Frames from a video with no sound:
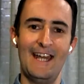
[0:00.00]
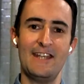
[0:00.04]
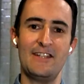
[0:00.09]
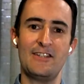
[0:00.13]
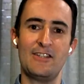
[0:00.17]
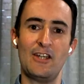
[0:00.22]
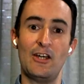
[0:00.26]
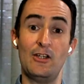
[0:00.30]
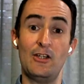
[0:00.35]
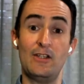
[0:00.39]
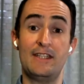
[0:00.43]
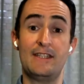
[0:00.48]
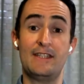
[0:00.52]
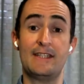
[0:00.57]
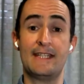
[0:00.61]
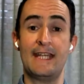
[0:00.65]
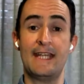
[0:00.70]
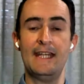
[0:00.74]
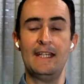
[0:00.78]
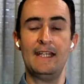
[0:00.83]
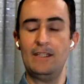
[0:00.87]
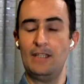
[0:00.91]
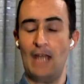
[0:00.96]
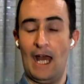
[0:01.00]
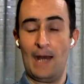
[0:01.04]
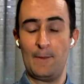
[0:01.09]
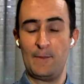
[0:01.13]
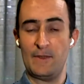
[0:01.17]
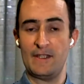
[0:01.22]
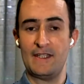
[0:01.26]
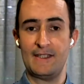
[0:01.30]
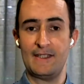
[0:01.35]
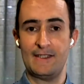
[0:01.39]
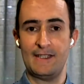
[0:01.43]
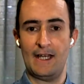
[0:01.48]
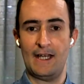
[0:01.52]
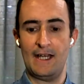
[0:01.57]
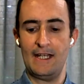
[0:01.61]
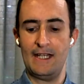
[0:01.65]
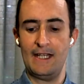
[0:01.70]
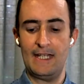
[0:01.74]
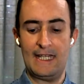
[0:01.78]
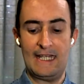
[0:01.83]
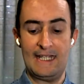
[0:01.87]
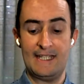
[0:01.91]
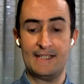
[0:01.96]
So getting up and
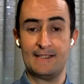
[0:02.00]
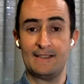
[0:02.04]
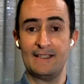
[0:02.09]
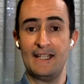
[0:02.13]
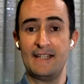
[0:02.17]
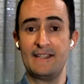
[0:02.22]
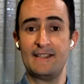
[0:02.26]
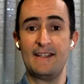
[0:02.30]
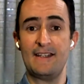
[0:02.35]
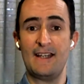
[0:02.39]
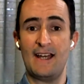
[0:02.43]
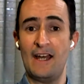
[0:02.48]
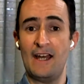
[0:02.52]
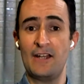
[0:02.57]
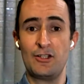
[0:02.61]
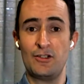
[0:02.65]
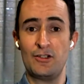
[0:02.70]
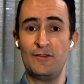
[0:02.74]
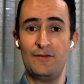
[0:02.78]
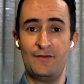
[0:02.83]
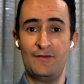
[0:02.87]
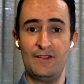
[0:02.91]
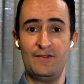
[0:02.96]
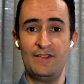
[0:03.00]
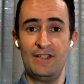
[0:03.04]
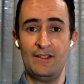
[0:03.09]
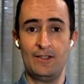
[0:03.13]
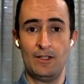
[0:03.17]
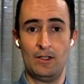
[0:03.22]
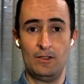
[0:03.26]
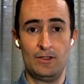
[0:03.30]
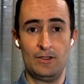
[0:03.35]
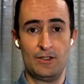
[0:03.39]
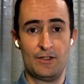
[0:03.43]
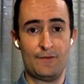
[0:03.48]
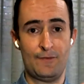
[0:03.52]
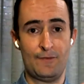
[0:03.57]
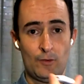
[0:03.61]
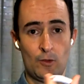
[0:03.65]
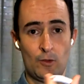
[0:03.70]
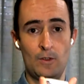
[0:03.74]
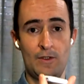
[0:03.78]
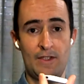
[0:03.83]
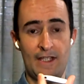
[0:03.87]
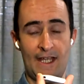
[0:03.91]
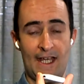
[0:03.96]
started, it's less than $150
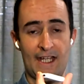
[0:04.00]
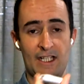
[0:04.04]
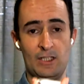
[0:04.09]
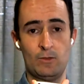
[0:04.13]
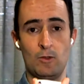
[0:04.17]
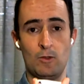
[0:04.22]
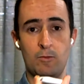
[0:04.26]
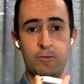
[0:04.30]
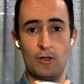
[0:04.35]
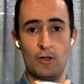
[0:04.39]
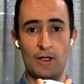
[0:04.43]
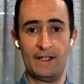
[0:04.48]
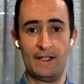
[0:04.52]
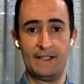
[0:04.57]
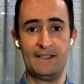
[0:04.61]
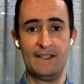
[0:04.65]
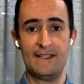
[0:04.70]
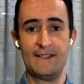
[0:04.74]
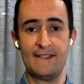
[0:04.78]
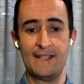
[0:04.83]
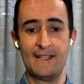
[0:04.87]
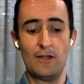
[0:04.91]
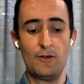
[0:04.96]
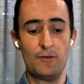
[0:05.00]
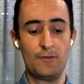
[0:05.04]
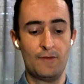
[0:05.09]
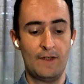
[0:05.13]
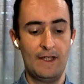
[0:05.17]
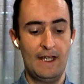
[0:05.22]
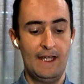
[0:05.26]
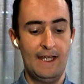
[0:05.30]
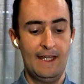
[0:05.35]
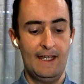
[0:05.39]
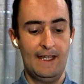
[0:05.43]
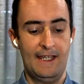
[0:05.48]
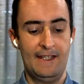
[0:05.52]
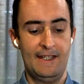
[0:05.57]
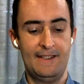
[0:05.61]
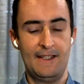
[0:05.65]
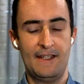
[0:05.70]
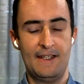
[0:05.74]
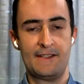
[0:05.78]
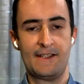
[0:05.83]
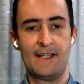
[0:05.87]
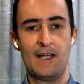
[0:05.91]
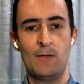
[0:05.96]
for the actual product itself. It
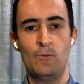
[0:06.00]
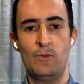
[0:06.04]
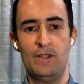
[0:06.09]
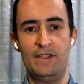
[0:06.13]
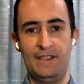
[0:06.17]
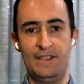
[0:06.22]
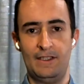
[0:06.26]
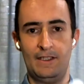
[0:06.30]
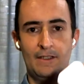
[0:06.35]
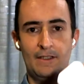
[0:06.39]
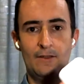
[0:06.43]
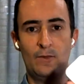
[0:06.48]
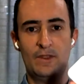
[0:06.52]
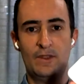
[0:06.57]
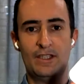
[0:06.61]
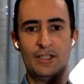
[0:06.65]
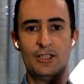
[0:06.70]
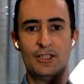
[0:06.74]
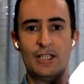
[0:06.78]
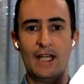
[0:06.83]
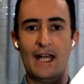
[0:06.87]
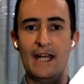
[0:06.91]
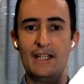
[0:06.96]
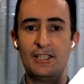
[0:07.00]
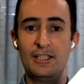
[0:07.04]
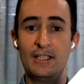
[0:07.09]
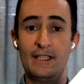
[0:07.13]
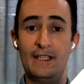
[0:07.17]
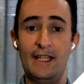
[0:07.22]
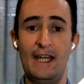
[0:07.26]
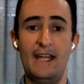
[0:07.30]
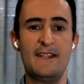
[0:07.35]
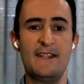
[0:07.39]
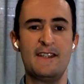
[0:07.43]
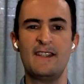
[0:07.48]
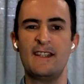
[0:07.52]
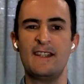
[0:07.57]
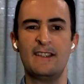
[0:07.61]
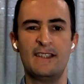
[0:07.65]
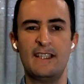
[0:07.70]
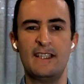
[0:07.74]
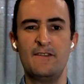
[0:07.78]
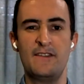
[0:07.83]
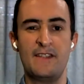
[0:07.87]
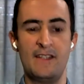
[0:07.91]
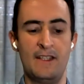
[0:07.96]
does come with the charging case that it
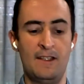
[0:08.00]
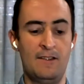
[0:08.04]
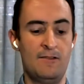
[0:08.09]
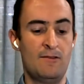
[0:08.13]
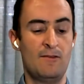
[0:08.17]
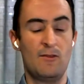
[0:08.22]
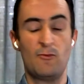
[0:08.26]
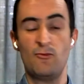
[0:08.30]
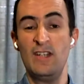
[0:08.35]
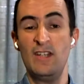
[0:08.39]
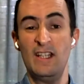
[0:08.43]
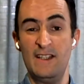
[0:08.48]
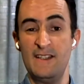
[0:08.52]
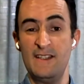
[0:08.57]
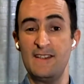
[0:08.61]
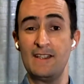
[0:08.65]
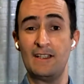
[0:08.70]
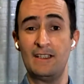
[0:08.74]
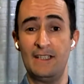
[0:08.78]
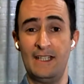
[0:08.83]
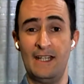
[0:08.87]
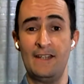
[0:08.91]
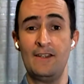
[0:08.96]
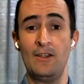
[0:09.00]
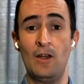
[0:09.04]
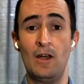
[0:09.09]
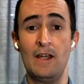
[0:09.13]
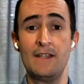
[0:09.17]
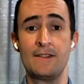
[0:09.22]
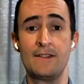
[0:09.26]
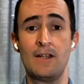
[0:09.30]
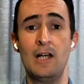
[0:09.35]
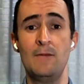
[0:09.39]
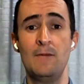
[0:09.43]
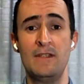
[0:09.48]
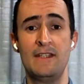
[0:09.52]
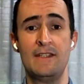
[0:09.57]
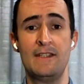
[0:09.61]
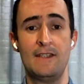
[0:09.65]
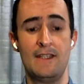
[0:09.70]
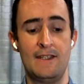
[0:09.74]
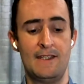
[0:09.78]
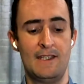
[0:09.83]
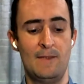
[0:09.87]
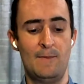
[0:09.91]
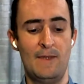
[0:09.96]
lives in. Realistically, at nighttime is
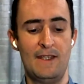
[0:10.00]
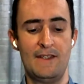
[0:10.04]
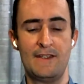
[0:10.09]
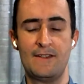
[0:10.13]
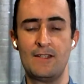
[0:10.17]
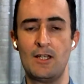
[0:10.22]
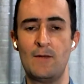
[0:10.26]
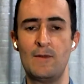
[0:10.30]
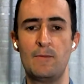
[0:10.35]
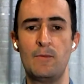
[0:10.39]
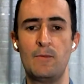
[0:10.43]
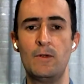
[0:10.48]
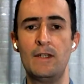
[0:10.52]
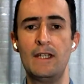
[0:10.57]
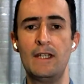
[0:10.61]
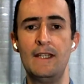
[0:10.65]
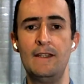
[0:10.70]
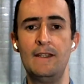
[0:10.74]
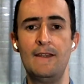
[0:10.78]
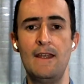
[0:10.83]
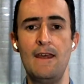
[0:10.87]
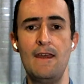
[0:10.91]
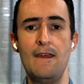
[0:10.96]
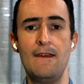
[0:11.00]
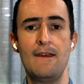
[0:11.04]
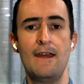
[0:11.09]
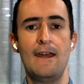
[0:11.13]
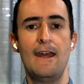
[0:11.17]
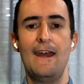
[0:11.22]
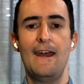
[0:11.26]
the best time to put it in there.